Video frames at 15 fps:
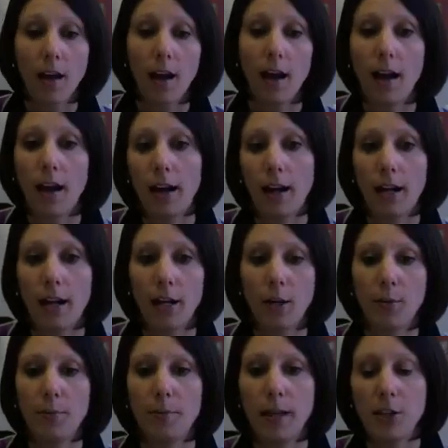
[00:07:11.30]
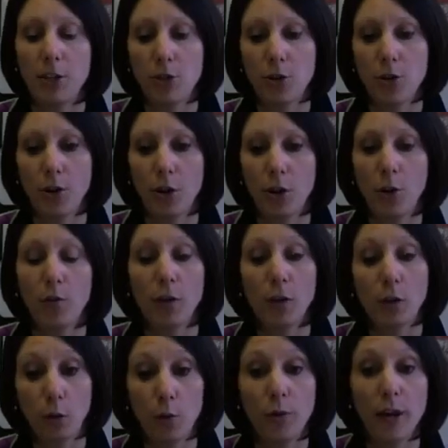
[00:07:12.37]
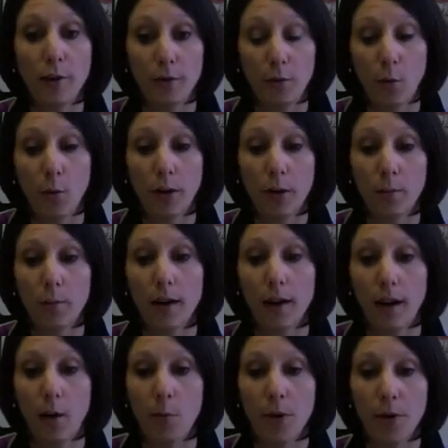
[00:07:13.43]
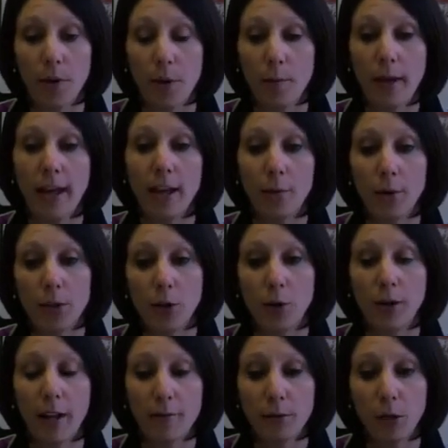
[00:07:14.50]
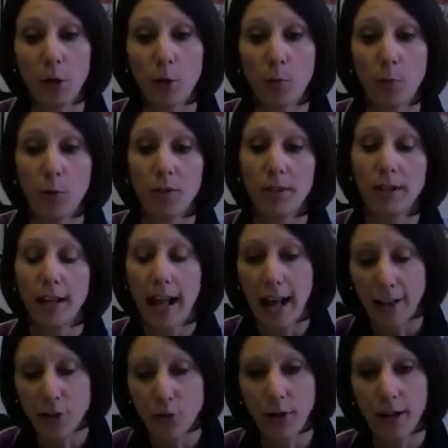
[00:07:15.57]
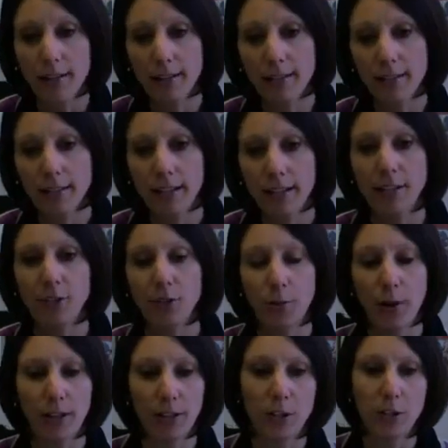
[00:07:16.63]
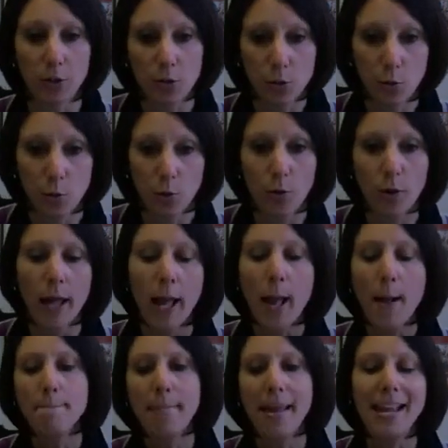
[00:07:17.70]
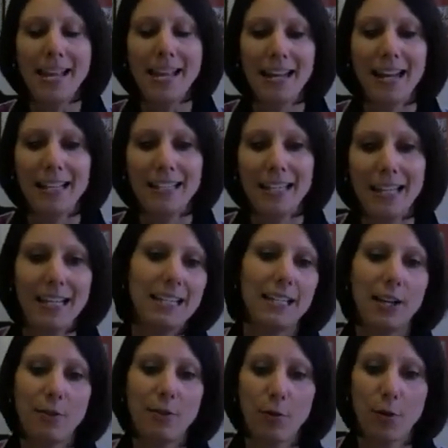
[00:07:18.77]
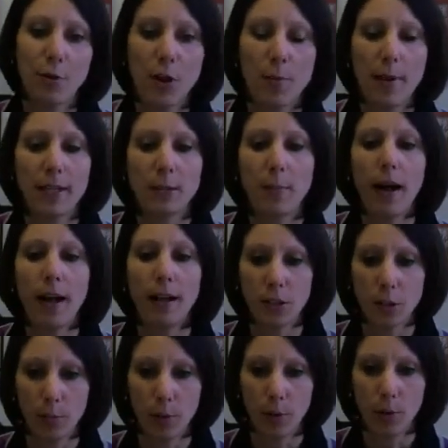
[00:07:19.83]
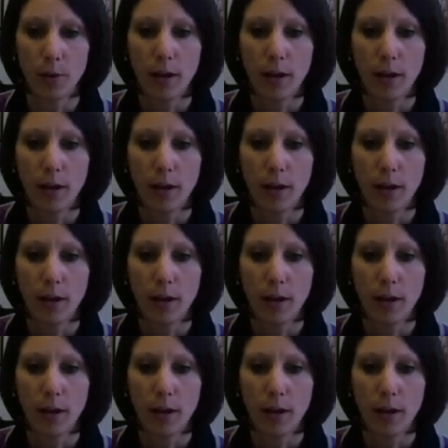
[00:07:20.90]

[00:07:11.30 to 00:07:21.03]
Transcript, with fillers: um, make sure you include that form uh, with them, and a return envelope with an address sent directly to the school. Make it as easy for them as possible.